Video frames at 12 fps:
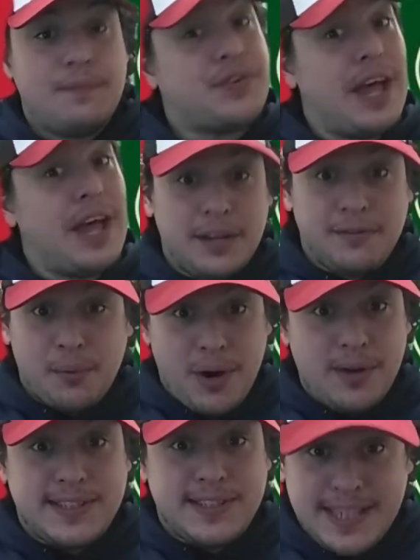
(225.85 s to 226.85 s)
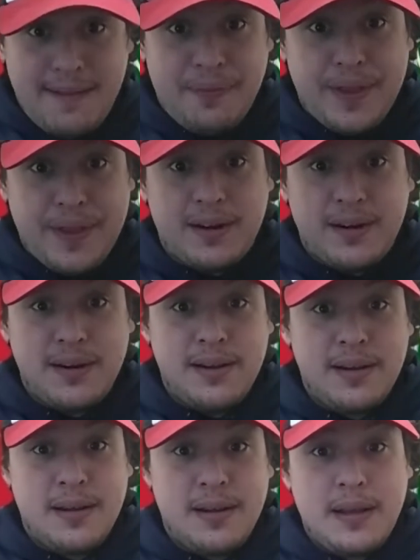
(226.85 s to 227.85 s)
It's a hell of a road to get there.
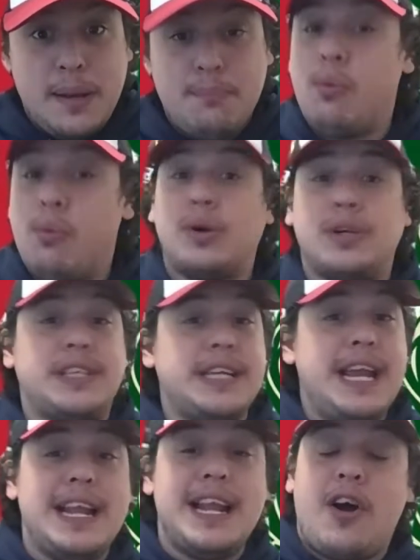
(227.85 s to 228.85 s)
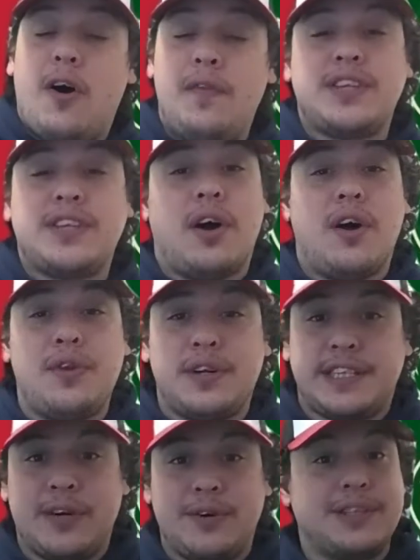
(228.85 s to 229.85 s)
But what we're seeing in all these other
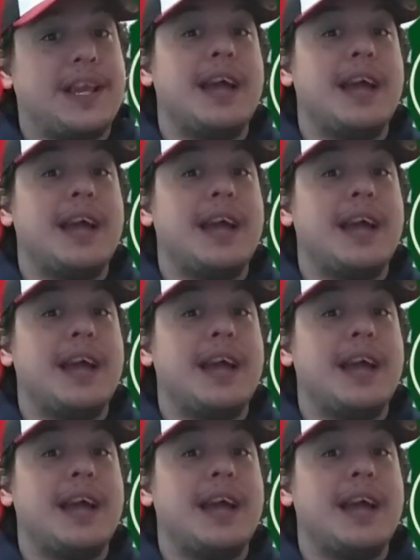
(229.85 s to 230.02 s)
series,